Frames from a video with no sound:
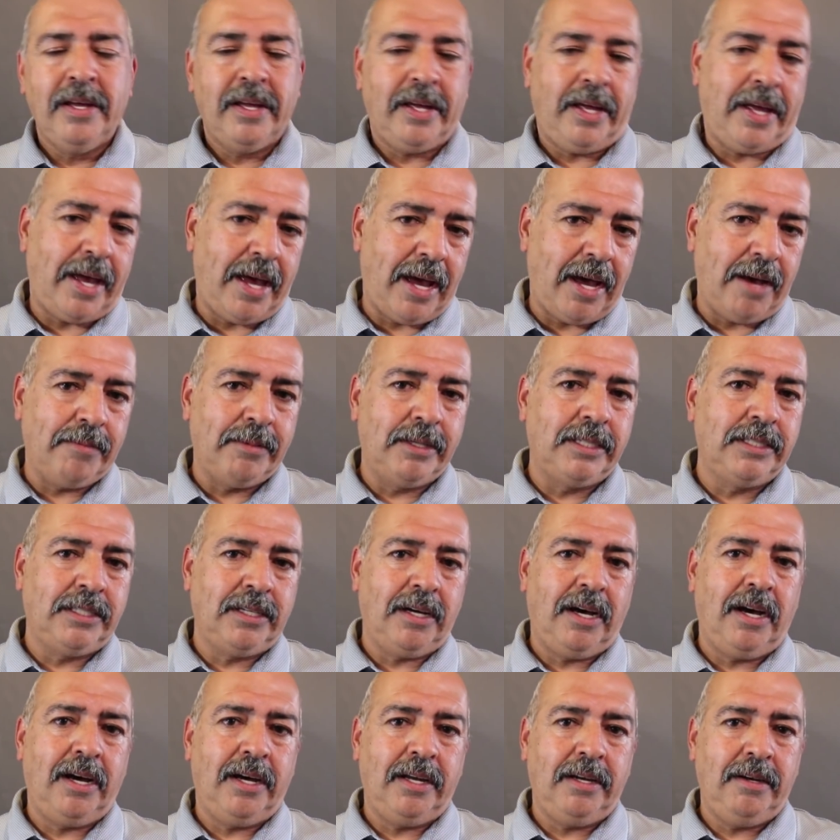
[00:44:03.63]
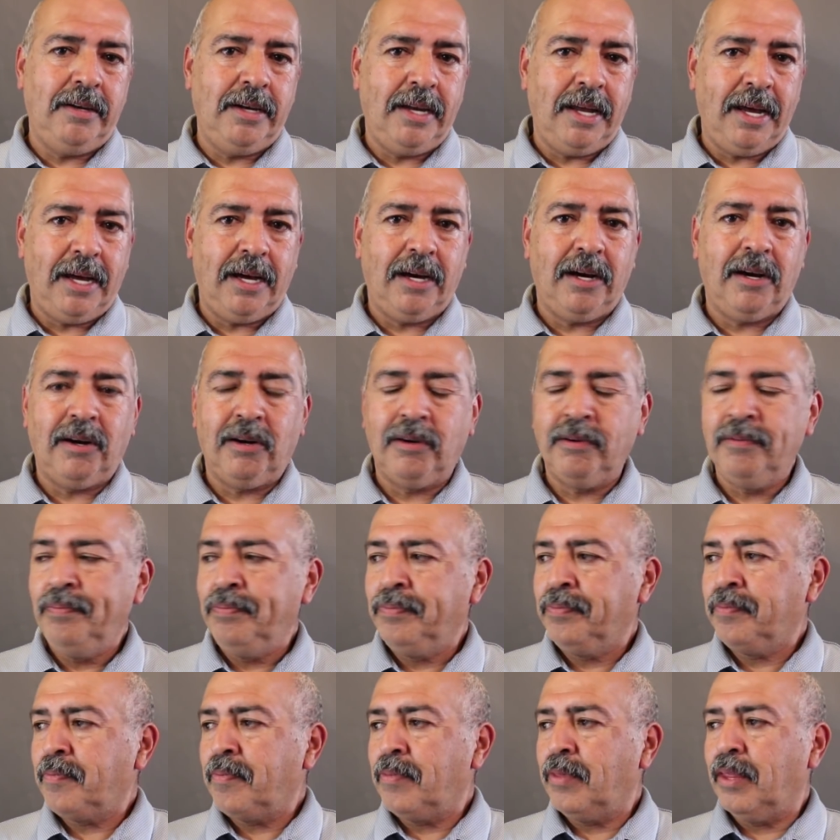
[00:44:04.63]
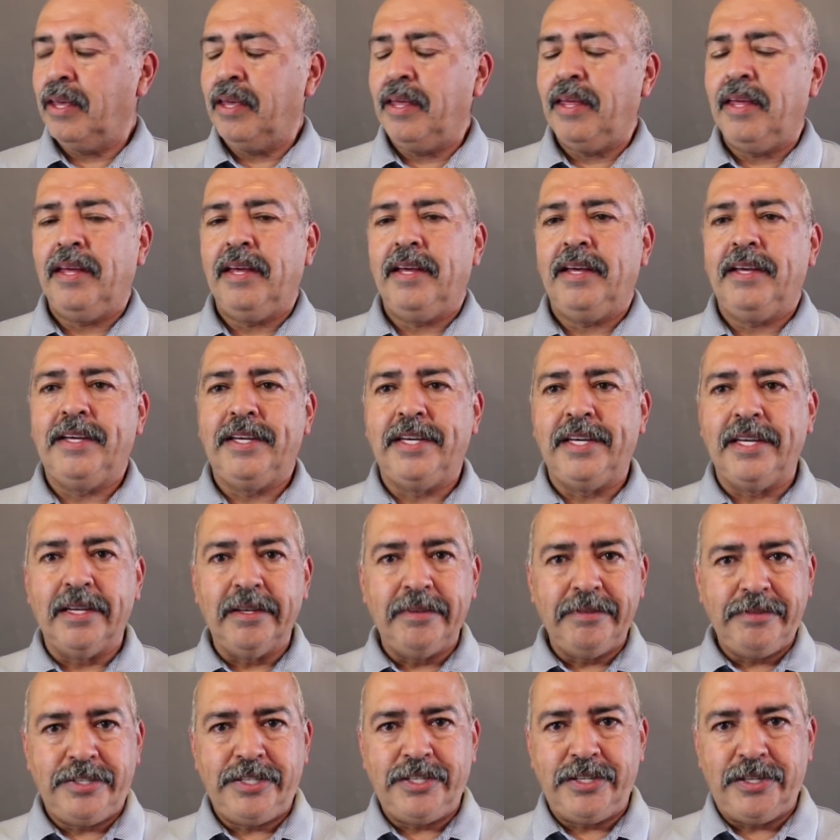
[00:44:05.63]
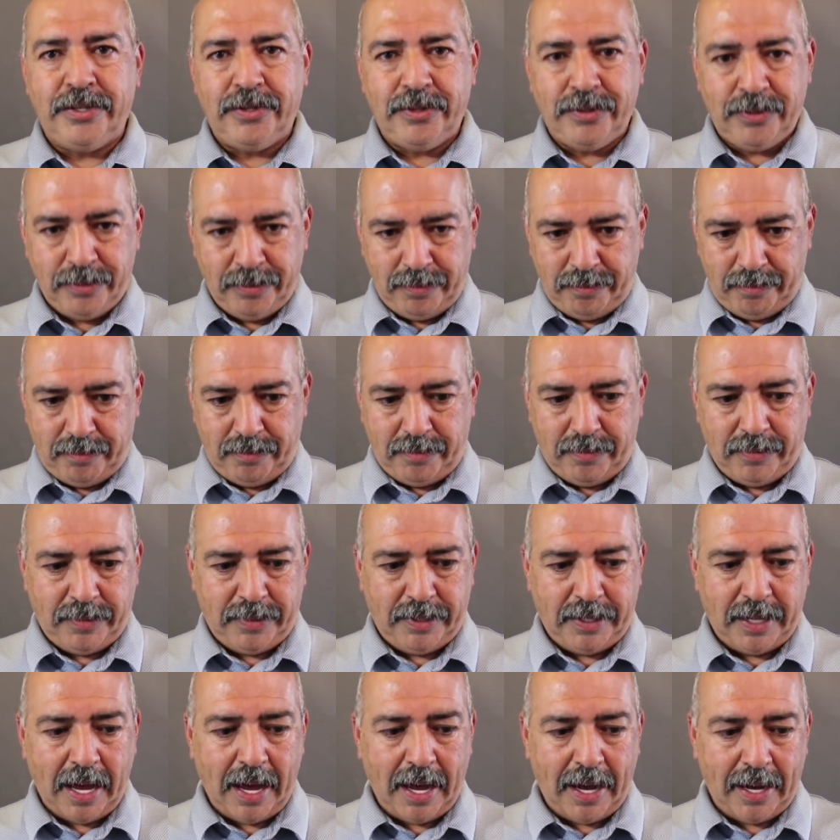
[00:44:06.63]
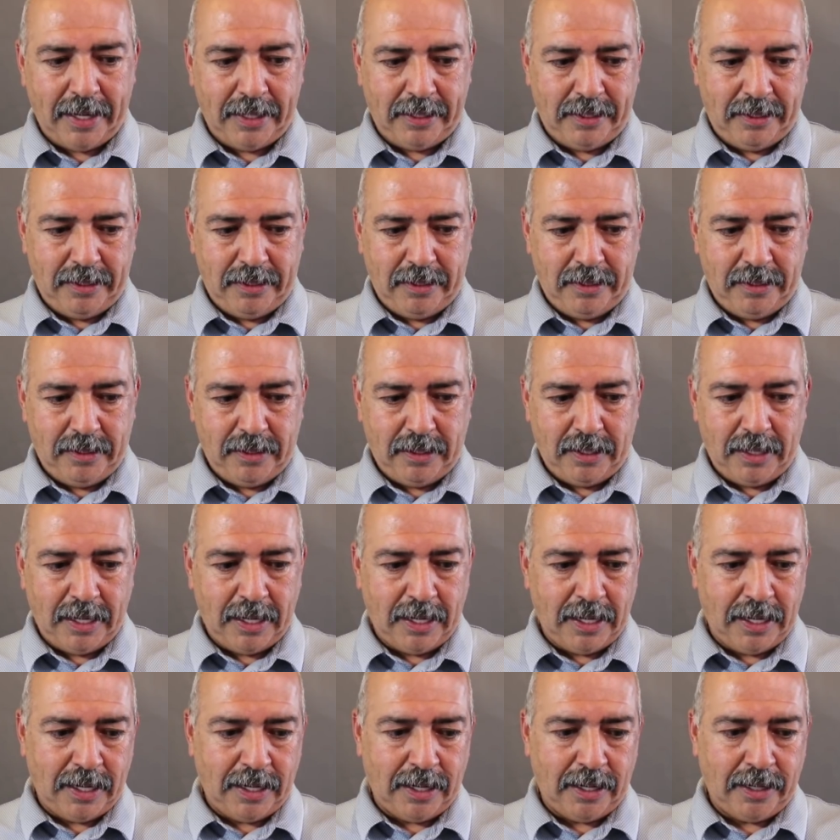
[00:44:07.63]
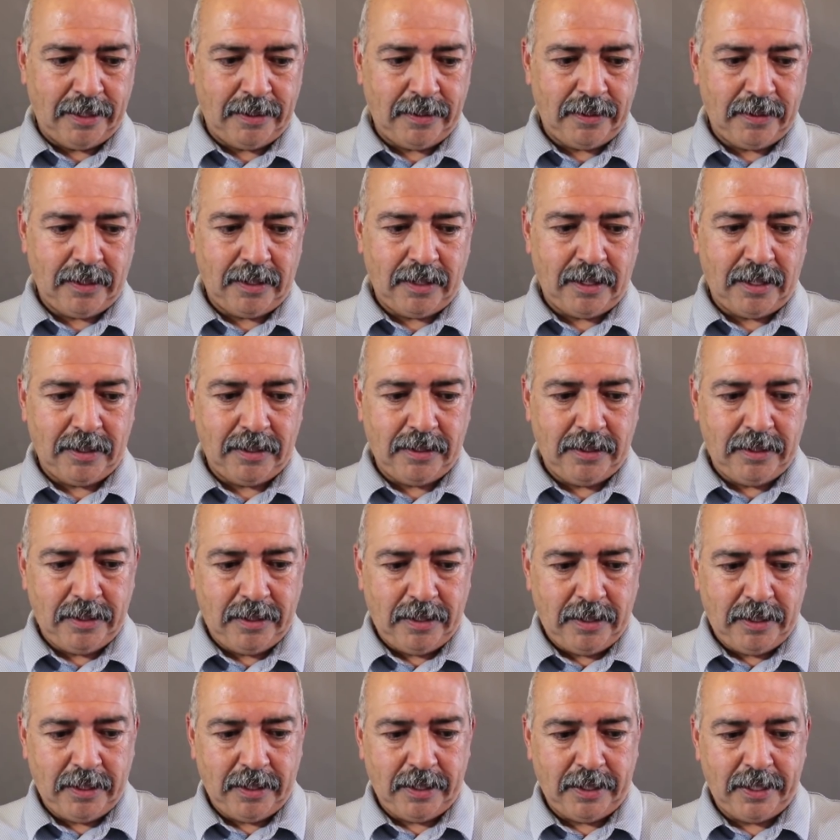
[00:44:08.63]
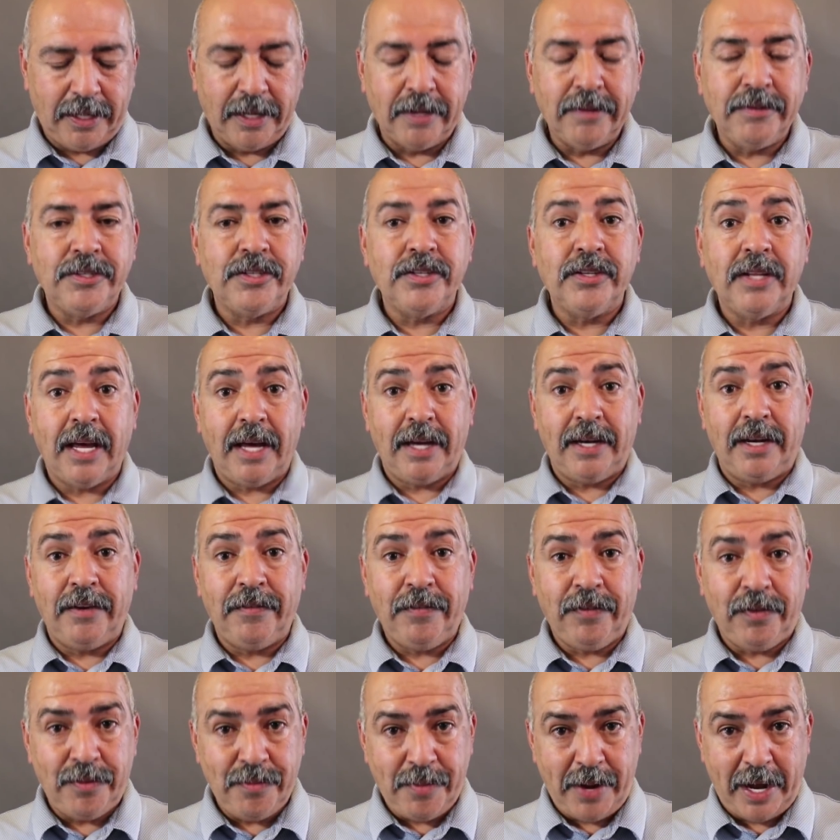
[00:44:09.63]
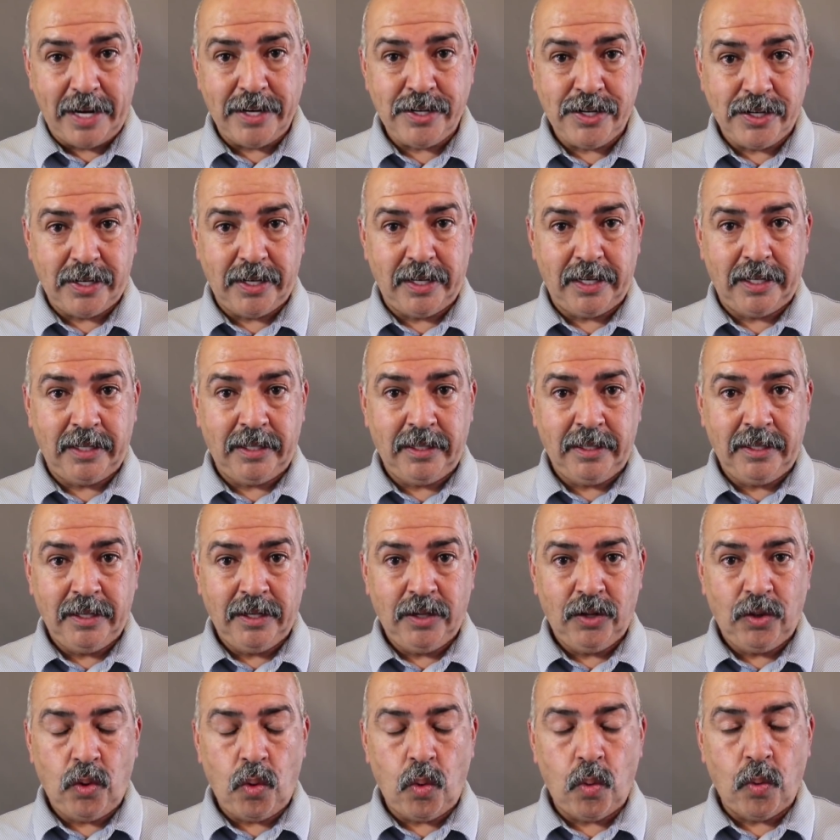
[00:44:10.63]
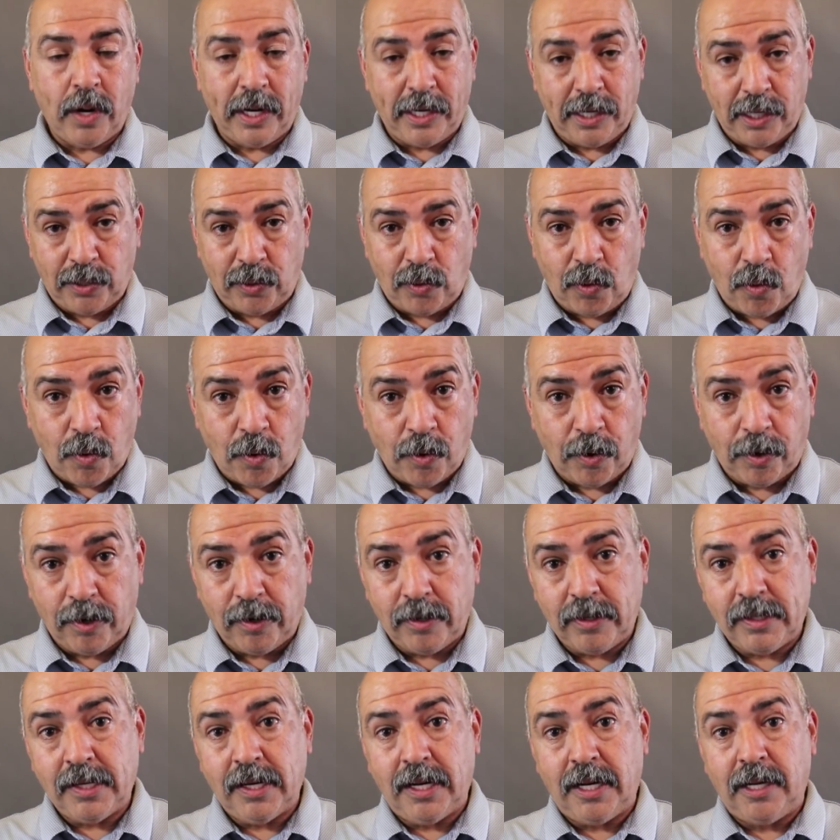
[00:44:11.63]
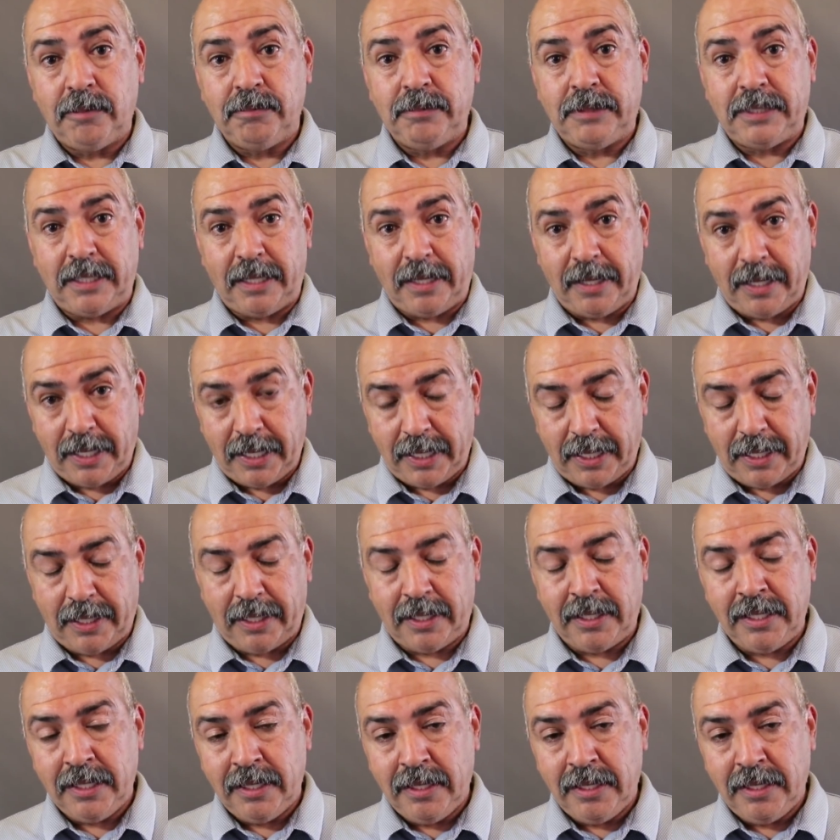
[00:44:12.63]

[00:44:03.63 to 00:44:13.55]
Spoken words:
Amazon now gives you that uh, information when an order comes in